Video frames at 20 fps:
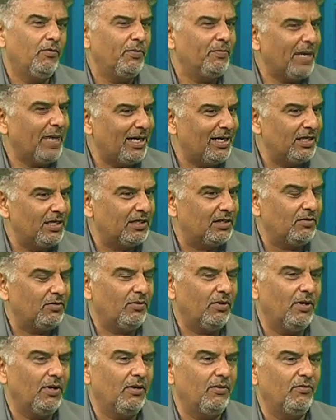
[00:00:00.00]
we managed.
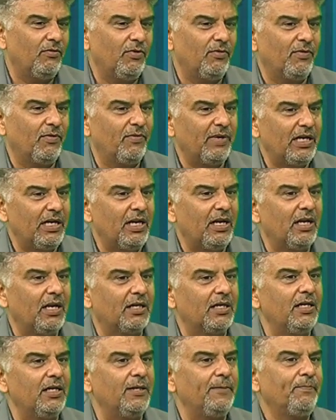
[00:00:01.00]
we were very
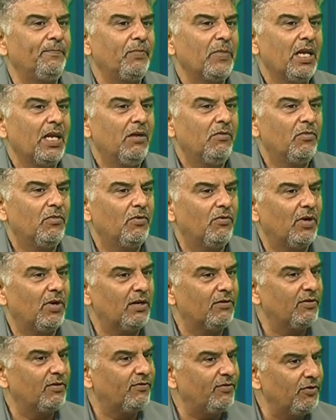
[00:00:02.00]
lucky we
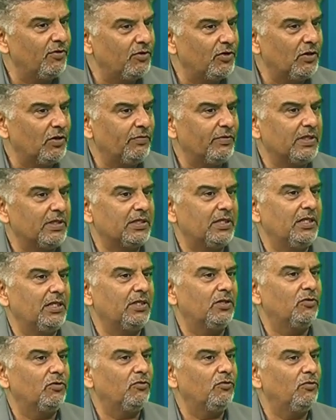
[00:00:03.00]
one of the few
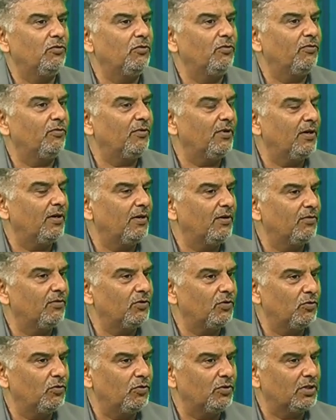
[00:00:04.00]
universities who uh,
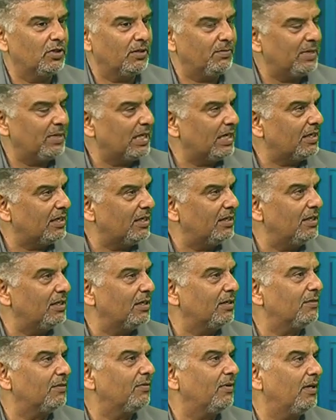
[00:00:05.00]
who terminated
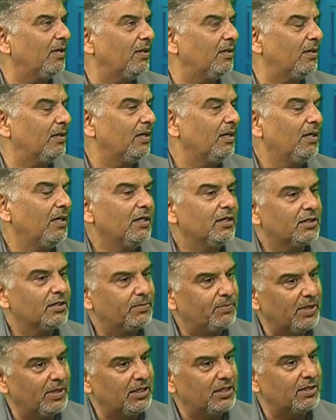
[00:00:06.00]
their uh,
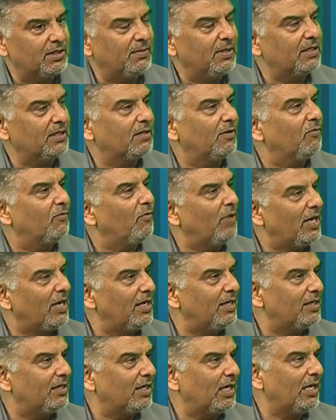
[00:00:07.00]
spring semester
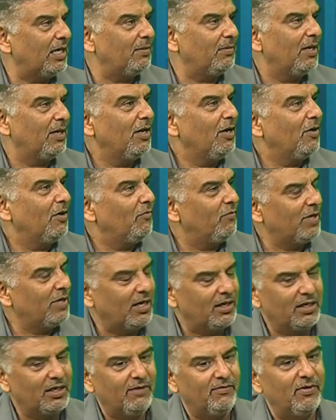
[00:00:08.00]
well in time. Wow. We
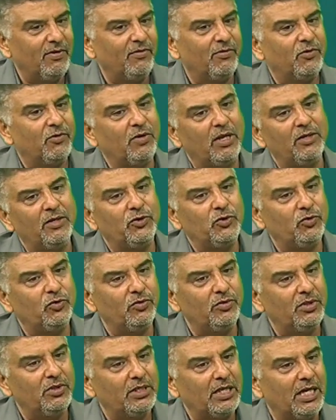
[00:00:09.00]
had given 12
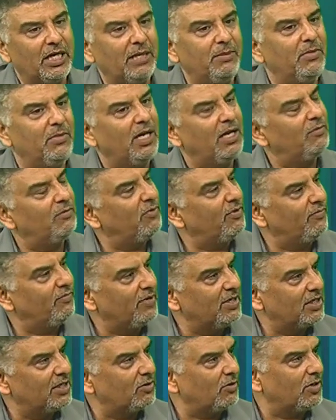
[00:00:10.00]
June time and we
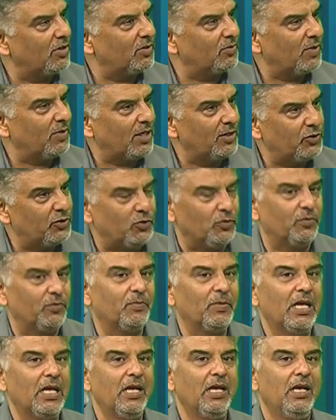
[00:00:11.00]
finished on 12
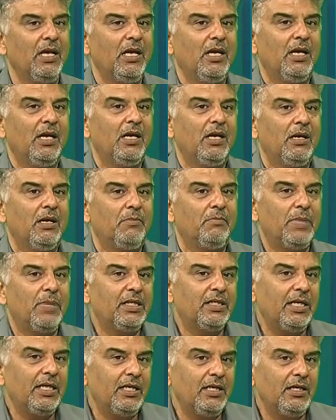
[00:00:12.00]
June. Marshall.
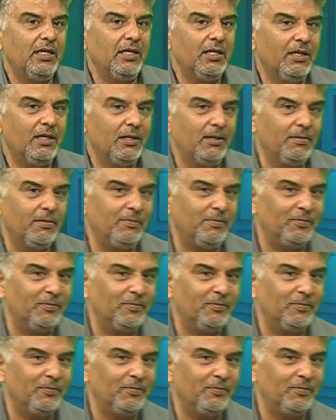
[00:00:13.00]
But then uh,